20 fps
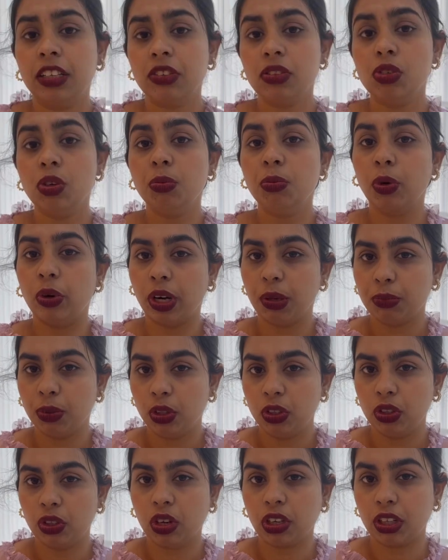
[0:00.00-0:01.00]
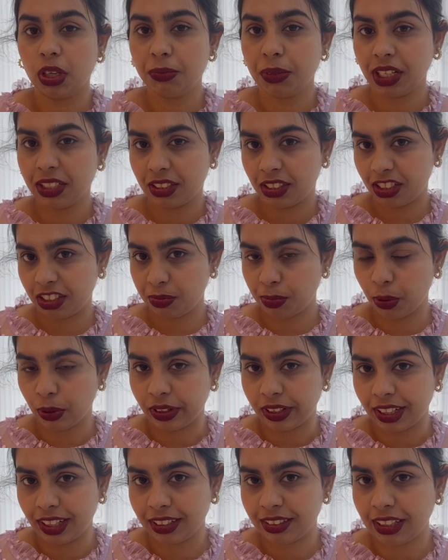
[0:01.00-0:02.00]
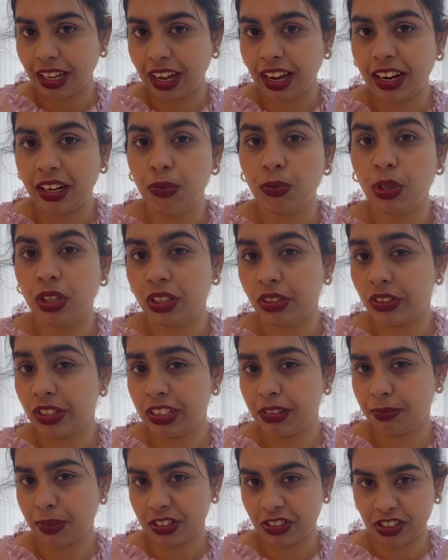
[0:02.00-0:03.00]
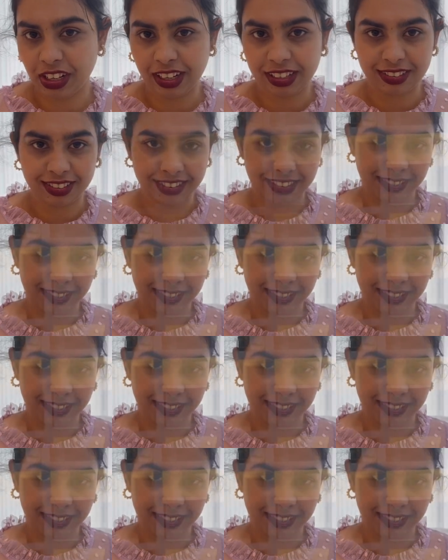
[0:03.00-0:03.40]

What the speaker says: us know more about Dr. Batra's products and what do they specialize in.